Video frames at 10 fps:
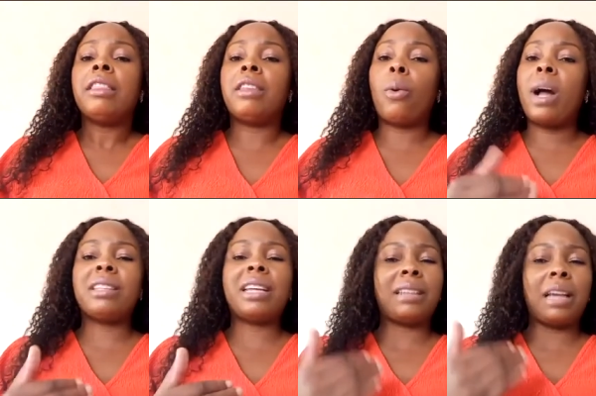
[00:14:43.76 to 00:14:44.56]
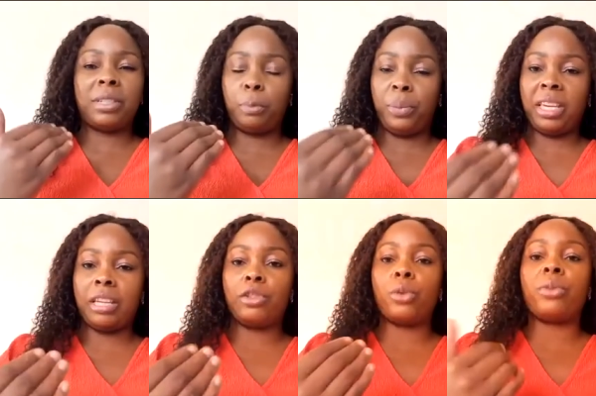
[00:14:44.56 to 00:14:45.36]
the one that I'm
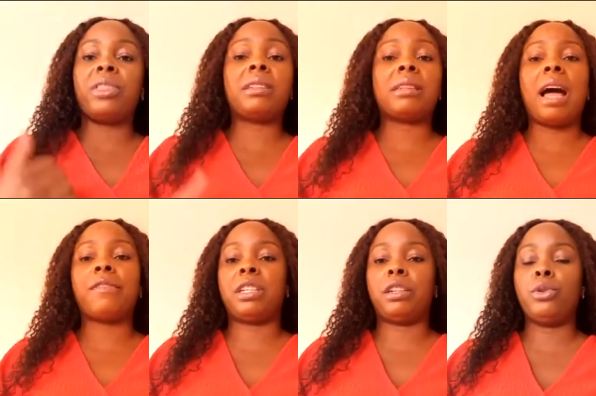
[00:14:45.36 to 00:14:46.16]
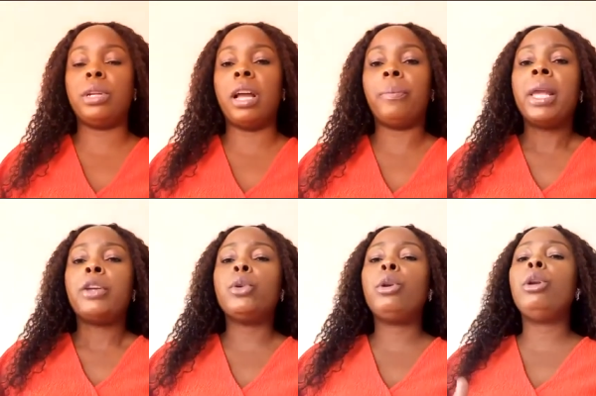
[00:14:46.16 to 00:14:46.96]
speaking to this afternoon,
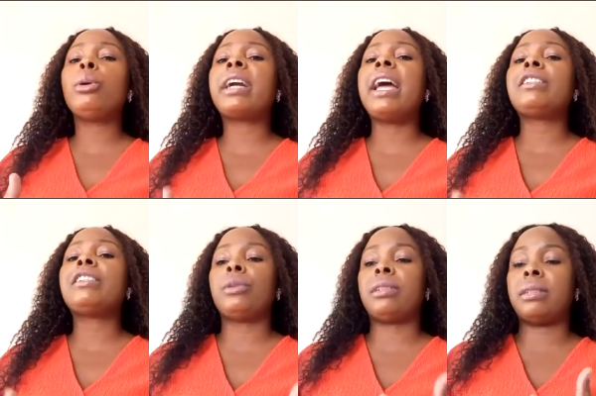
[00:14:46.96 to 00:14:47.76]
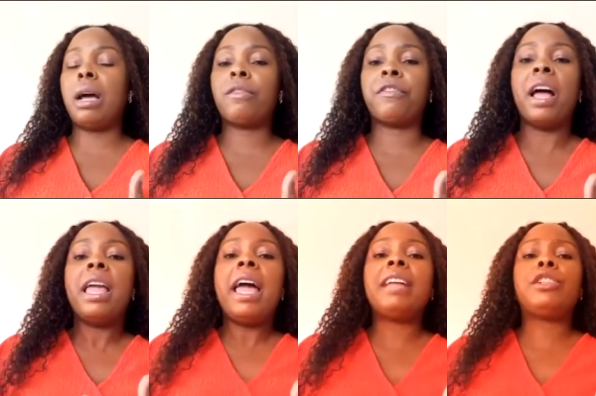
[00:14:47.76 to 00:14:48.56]
you look at yourself
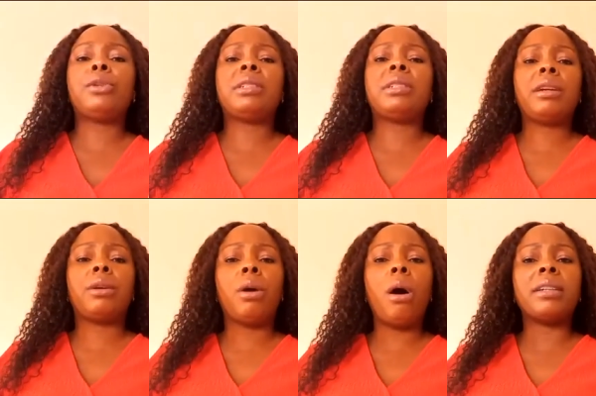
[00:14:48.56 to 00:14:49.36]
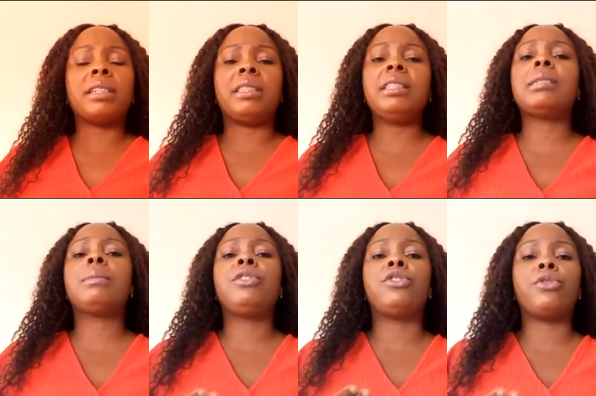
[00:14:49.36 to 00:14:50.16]
and you say, God,
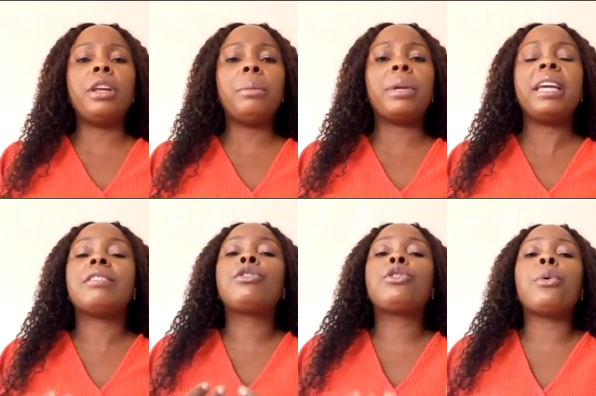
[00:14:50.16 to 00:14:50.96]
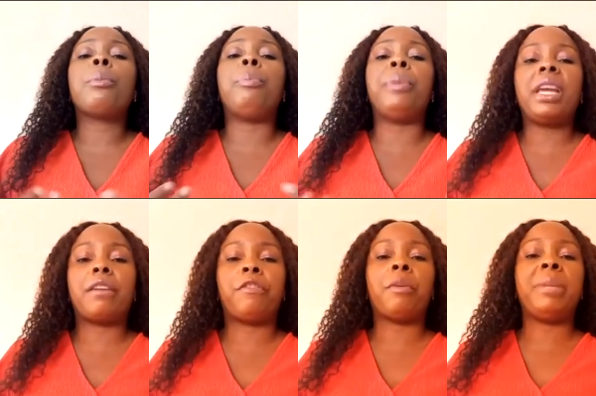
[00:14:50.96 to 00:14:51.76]
this dream is too
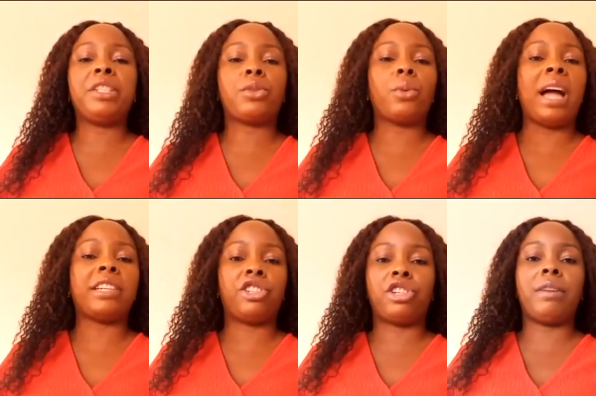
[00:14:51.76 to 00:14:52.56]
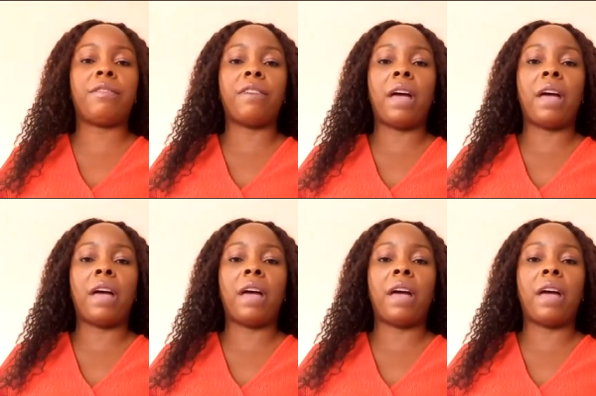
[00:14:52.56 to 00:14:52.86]
big for me to achieve.